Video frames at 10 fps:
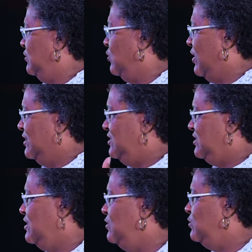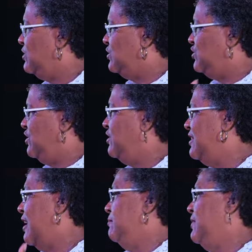to continue to share
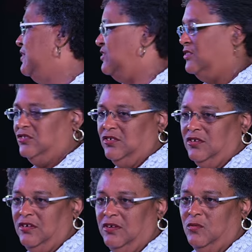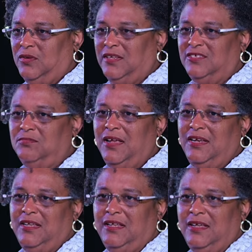that message with as
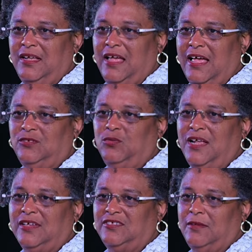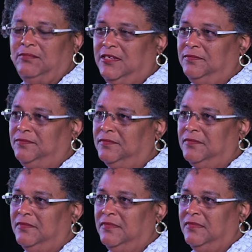many as would accept it.
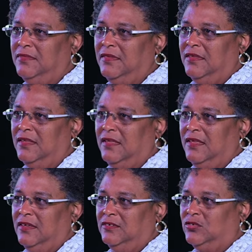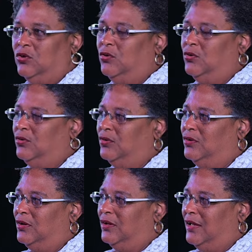So
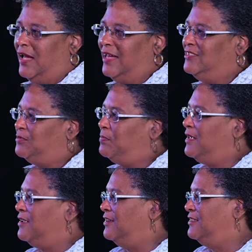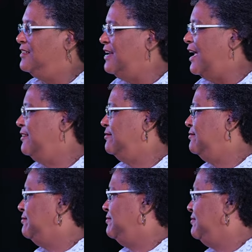I speak here tonight
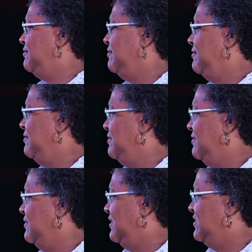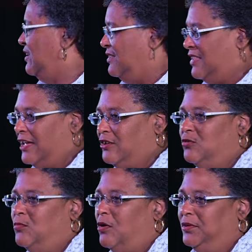to say thank
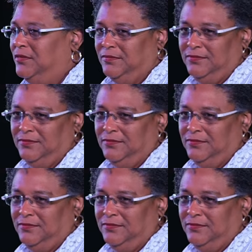you, Bobby.